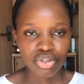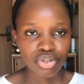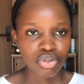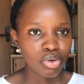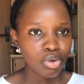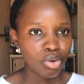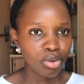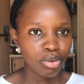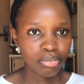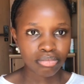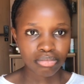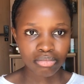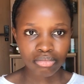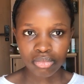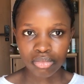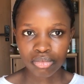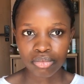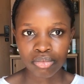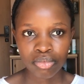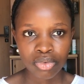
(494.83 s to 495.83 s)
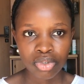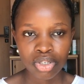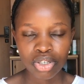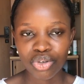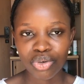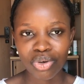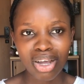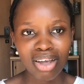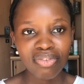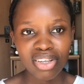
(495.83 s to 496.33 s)
So
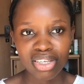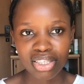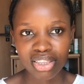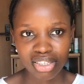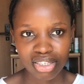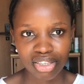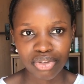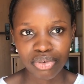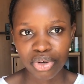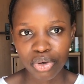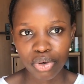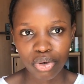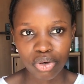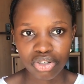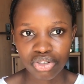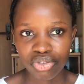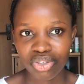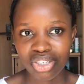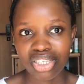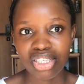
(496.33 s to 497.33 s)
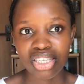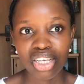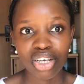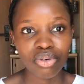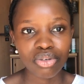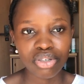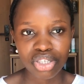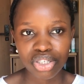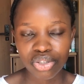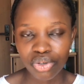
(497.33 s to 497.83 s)
you have like thirty-three countries,
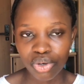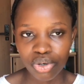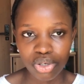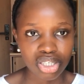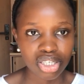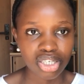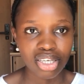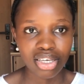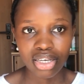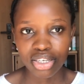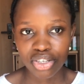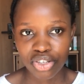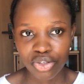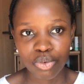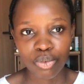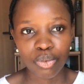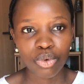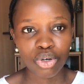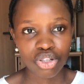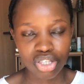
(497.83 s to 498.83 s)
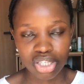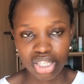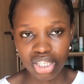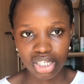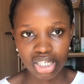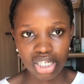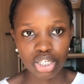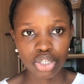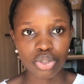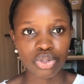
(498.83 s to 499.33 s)
including Turkey, in case you want to
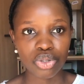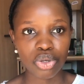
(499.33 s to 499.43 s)
study in